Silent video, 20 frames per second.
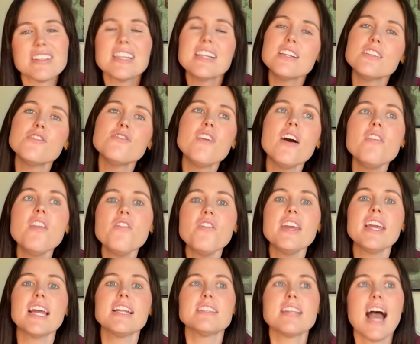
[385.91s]
And it's fun that
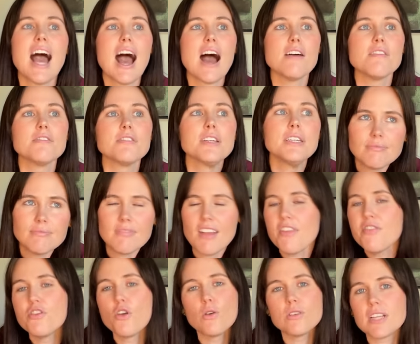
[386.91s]
they get to have
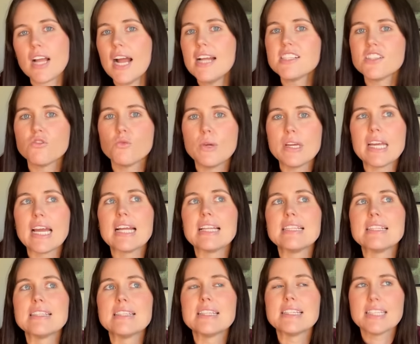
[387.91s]
those kinds of weekends